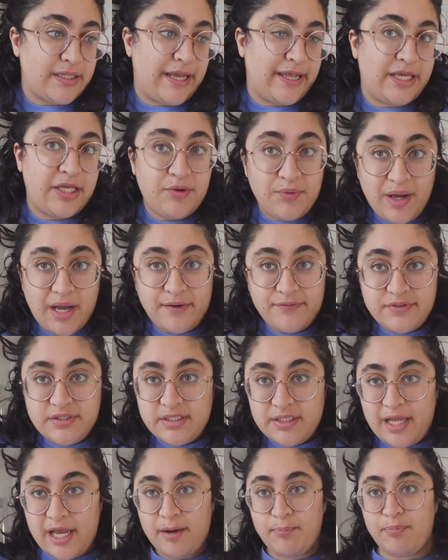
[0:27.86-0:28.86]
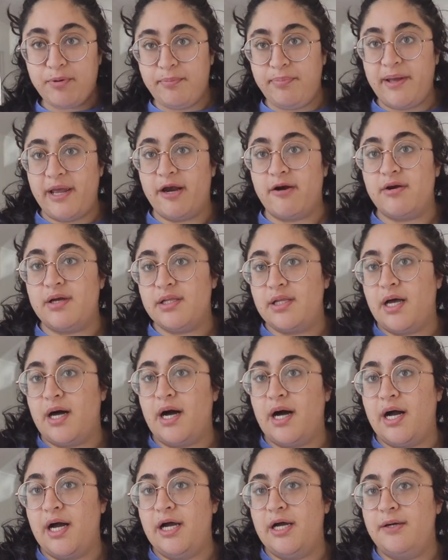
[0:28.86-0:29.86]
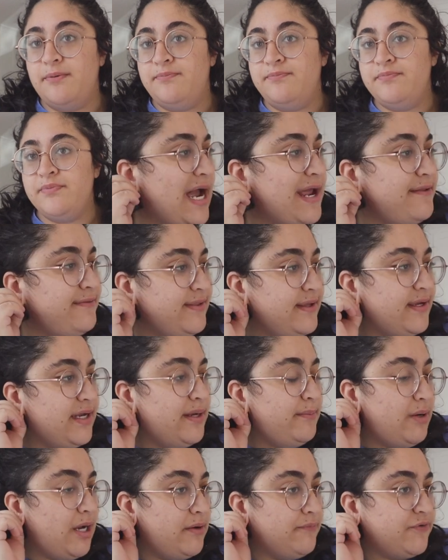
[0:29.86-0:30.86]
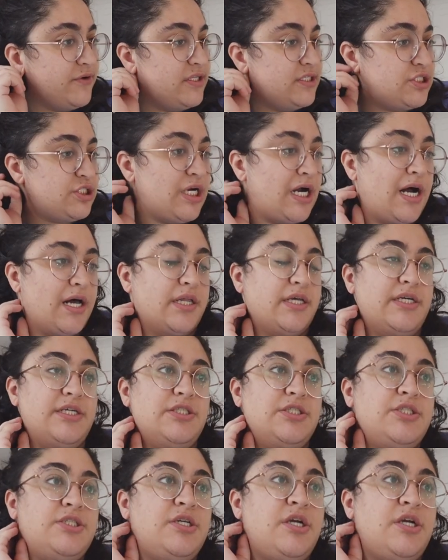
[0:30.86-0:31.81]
Like, you have to like prepare a lot, but I think I'm up for the challenge.